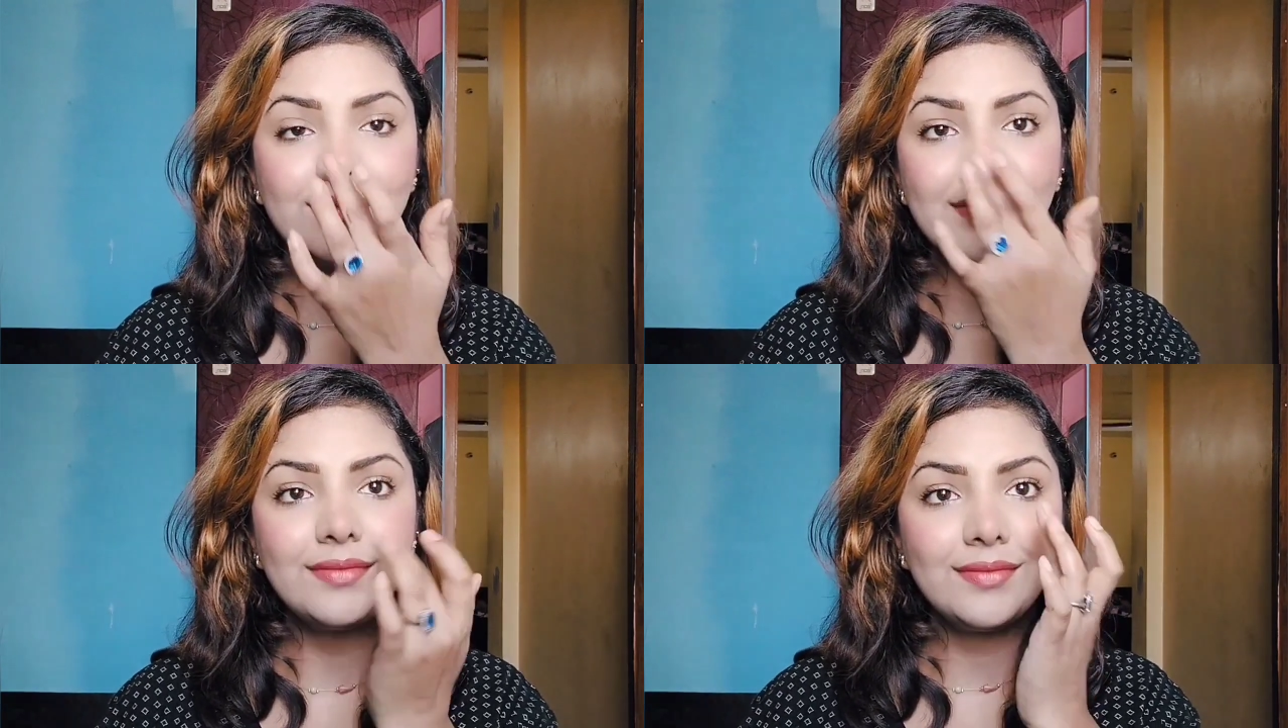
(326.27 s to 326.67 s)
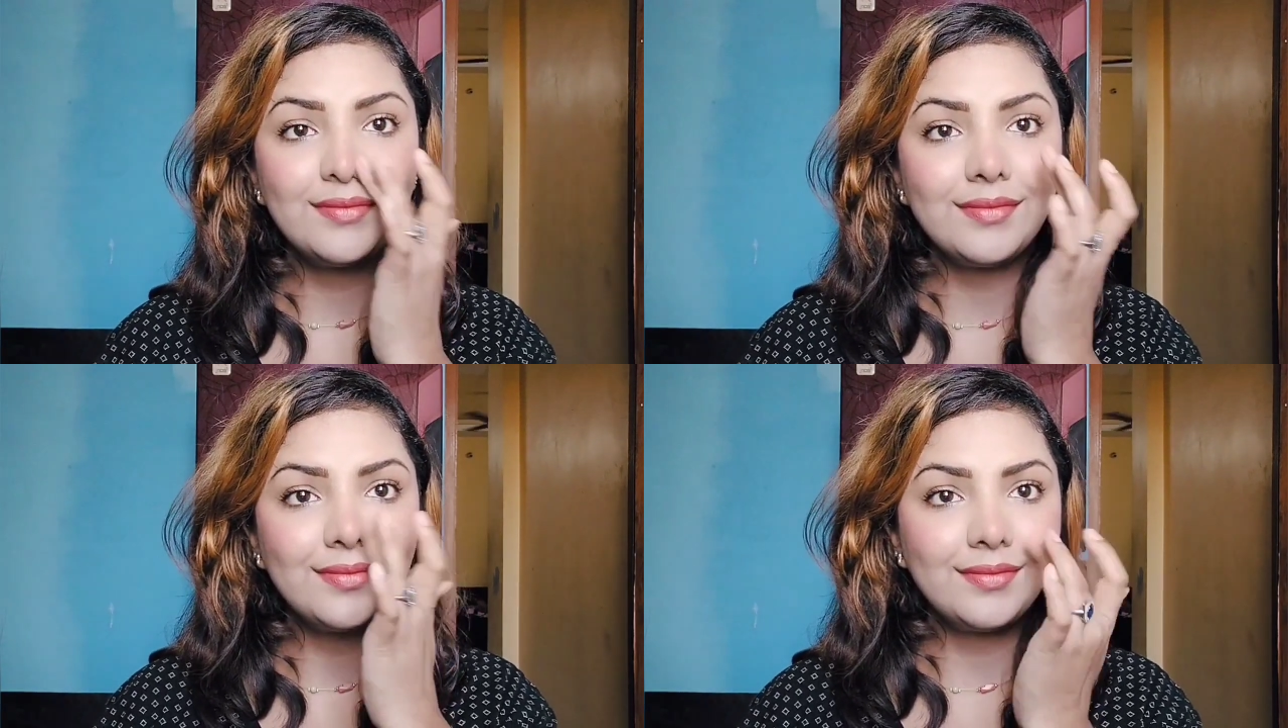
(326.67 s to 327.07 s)

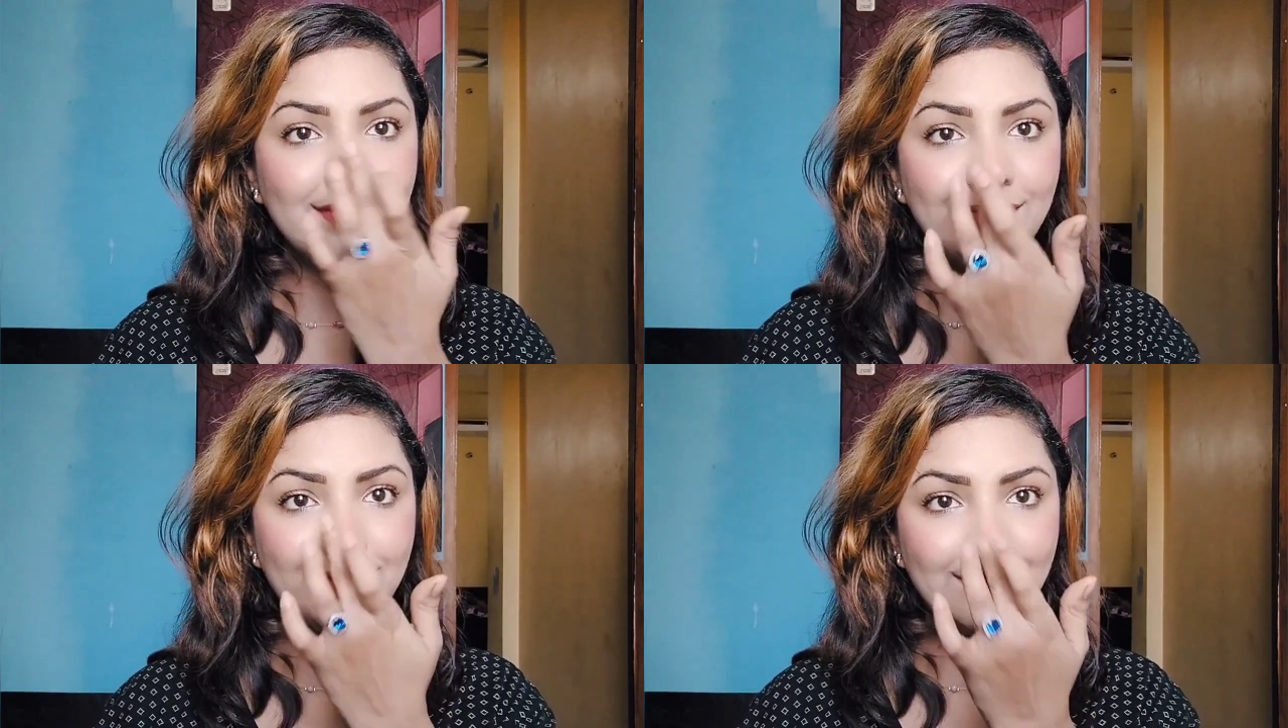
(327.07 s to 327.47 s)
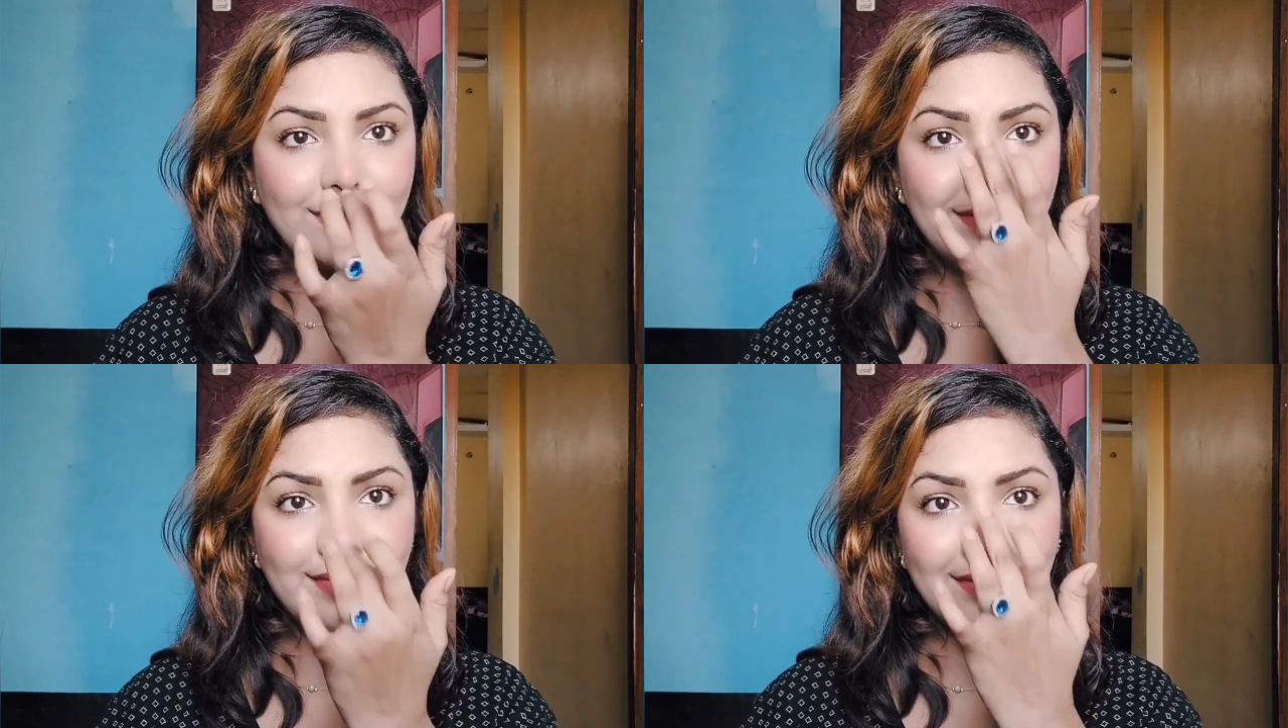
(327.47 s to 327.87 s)
That's it, I am
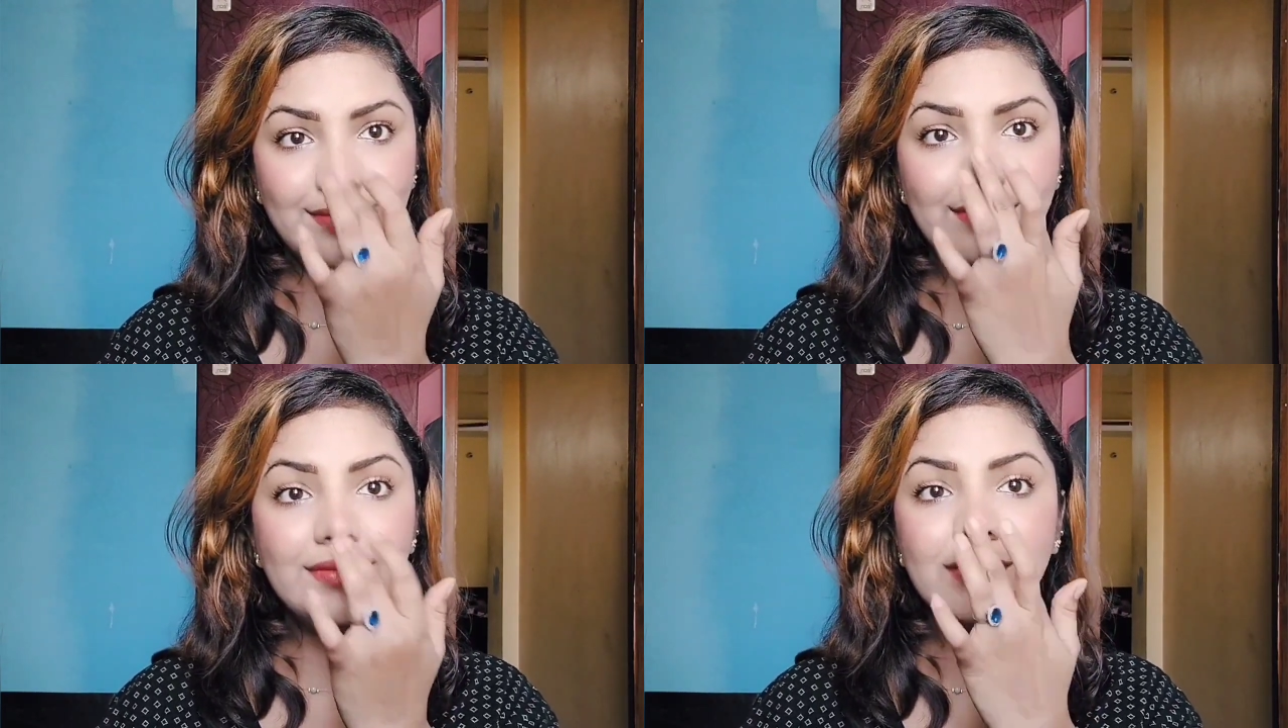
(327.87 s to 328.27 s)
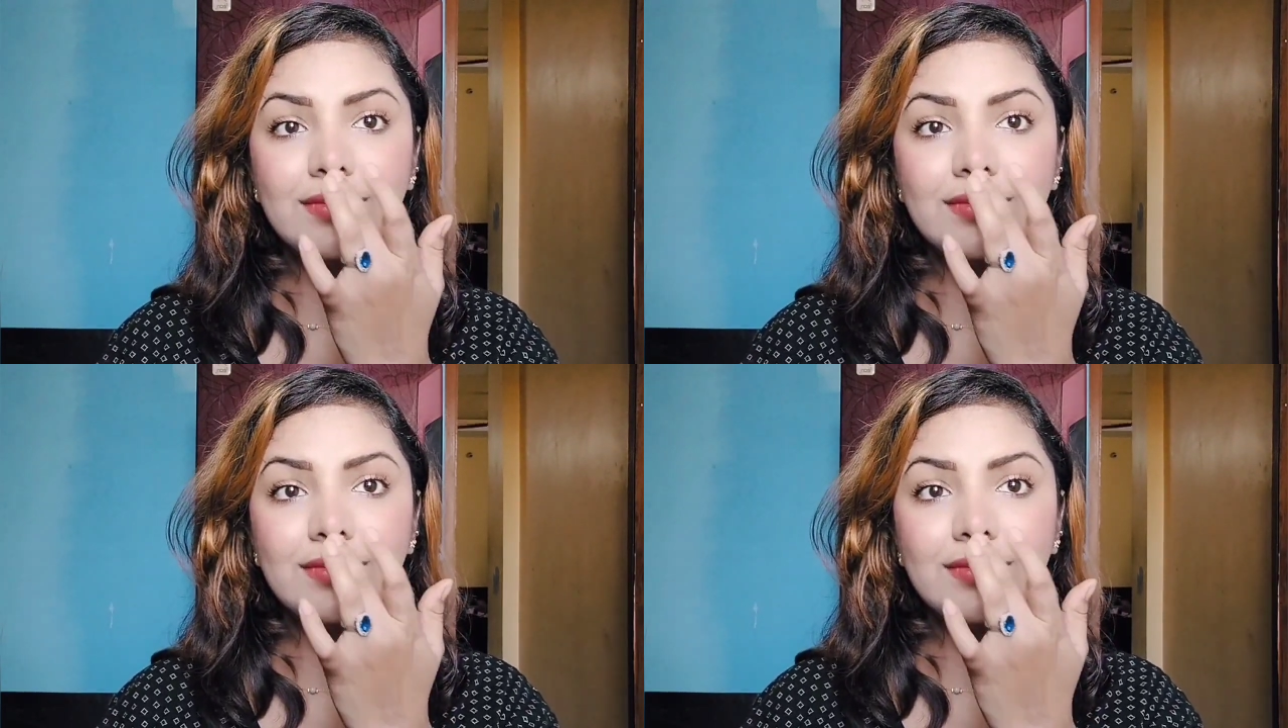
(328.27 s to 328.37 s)
almost done with my